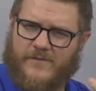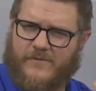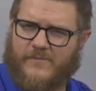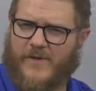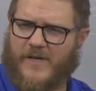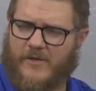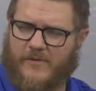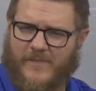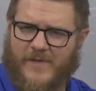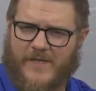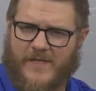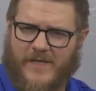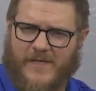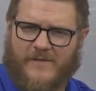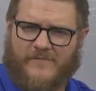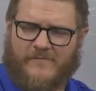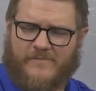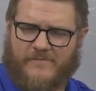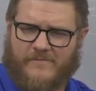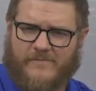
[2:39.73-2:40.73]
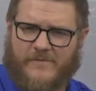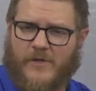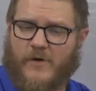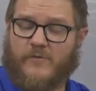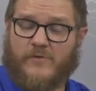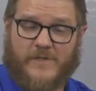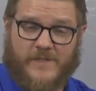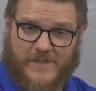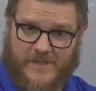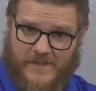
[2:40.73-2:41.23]
you may or may not have
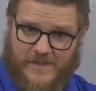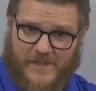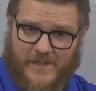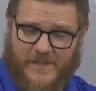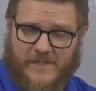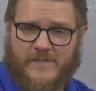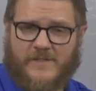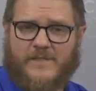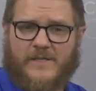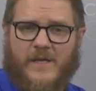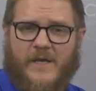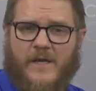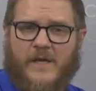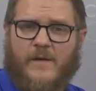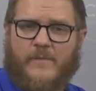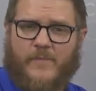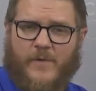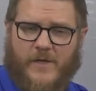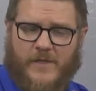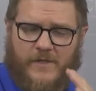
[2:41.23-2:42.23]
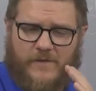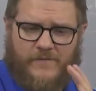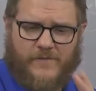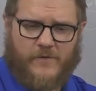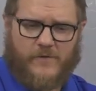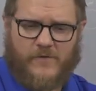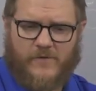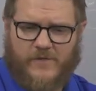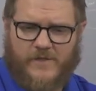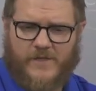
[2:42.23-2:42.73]
noticed this, but if
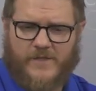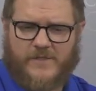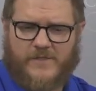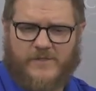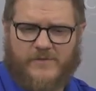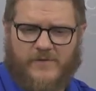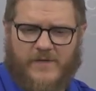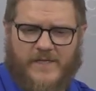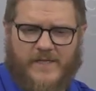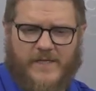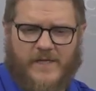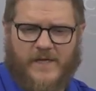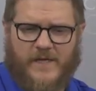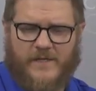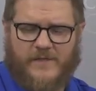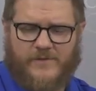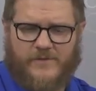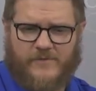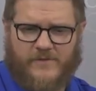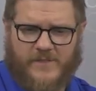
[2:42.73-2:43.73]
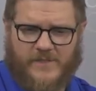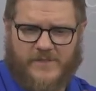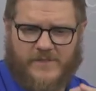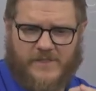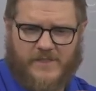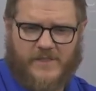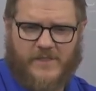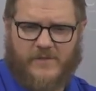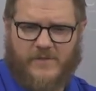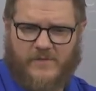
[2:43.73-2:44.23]
you're looking straight ahead, you can
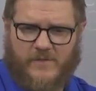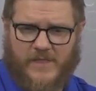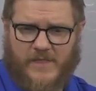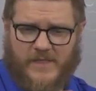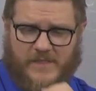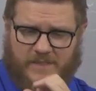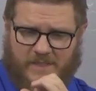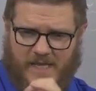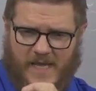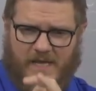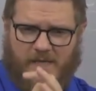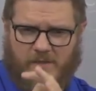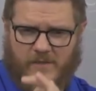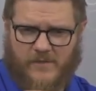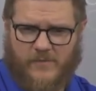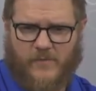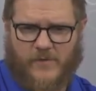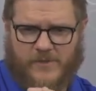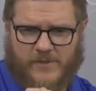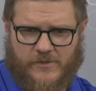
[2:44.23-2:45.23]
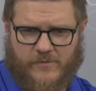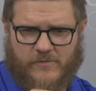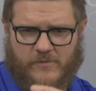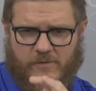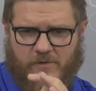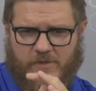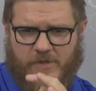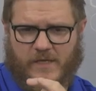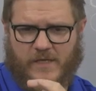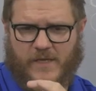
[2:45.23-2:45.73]
see exactly what you're
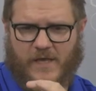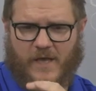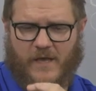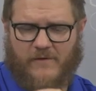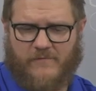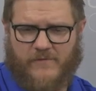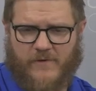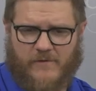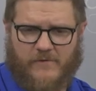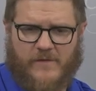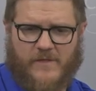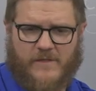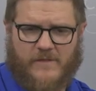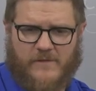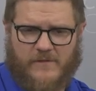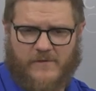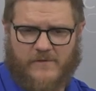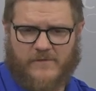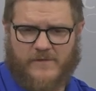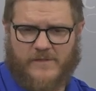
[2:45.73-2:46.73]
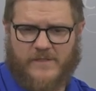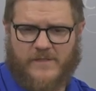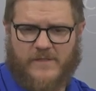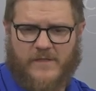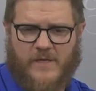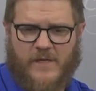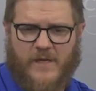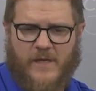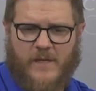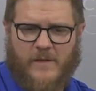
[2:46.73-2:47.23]
looking at very clearly,
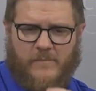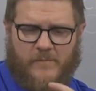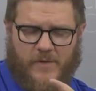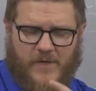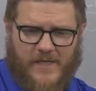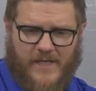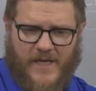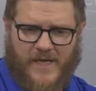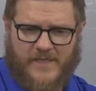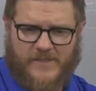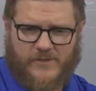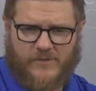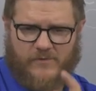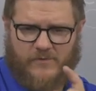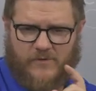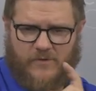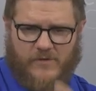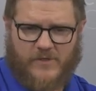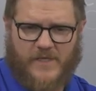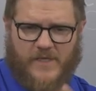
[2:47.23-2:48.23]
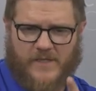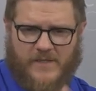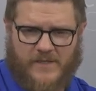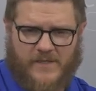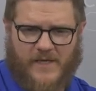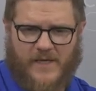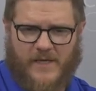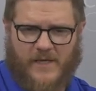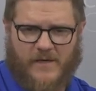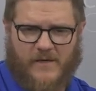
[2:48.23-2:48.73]
but as you're looking
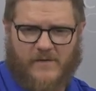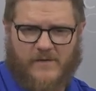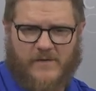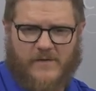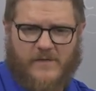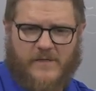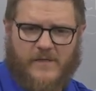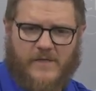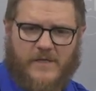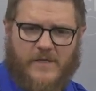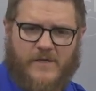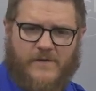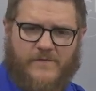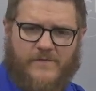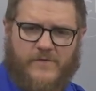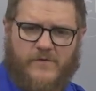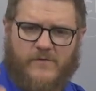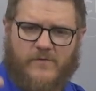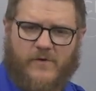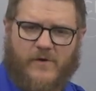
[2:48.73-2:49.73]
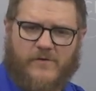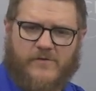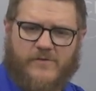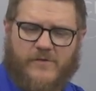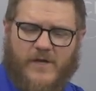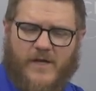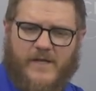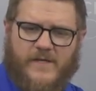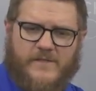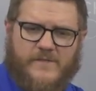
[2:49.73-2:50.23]
there, if you are
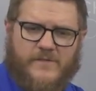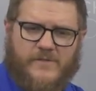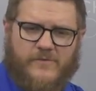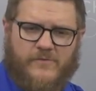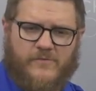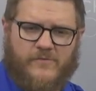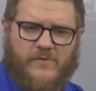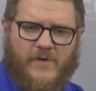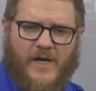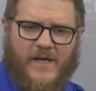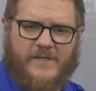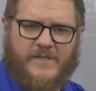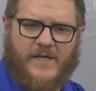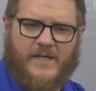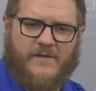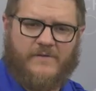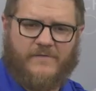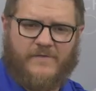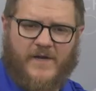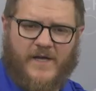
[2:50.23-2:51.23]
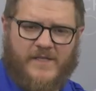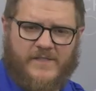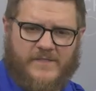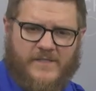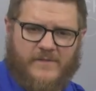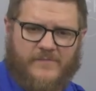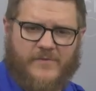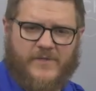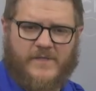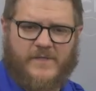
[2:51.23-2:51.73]
trying to identify
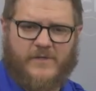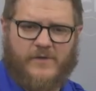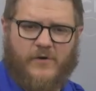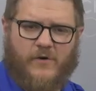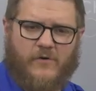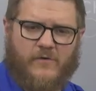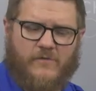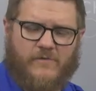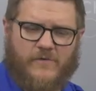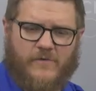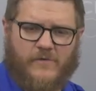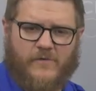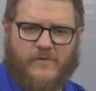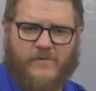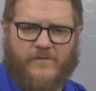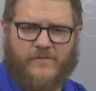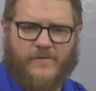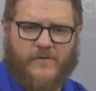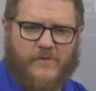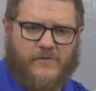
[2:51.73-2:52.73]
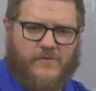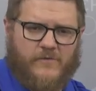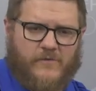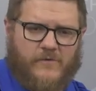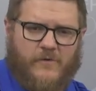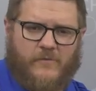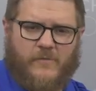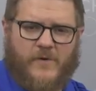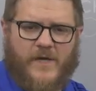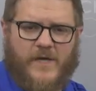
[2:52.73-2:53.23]
something over further
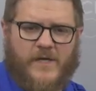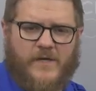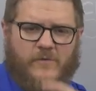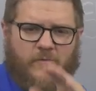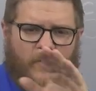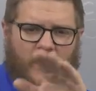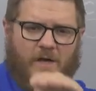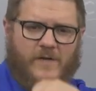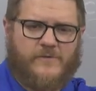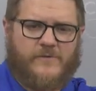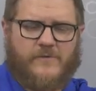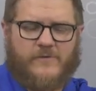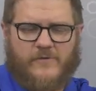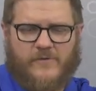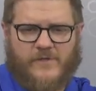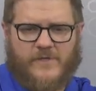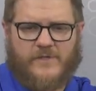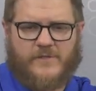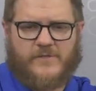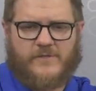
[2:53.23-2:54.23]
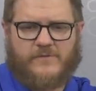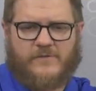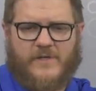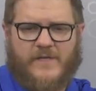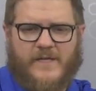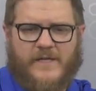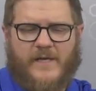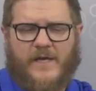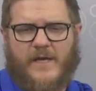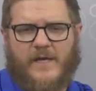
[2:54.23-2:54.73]
away while you're looking
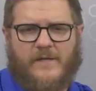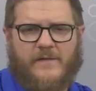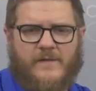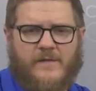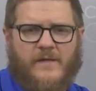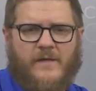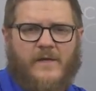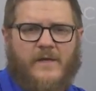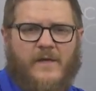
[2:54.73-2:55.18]
straight ahead,